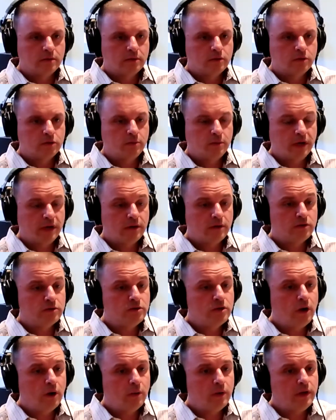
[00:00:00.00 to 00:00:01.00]
So, Mike,
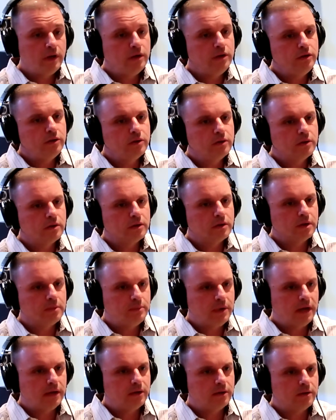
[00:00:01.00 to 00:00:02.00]
knowing your
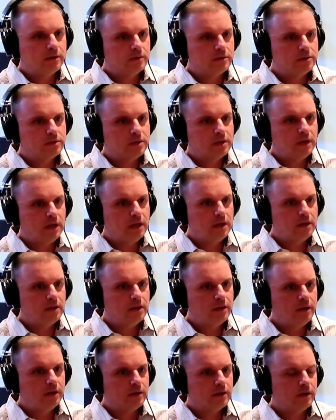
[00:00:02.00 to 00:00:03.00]
competitors
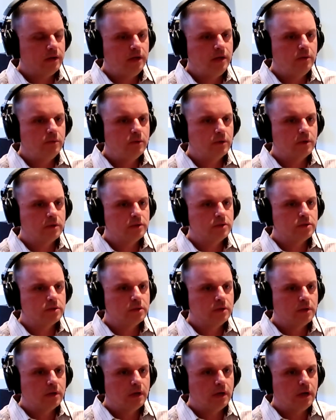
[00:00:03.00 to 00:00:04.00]
and their keywords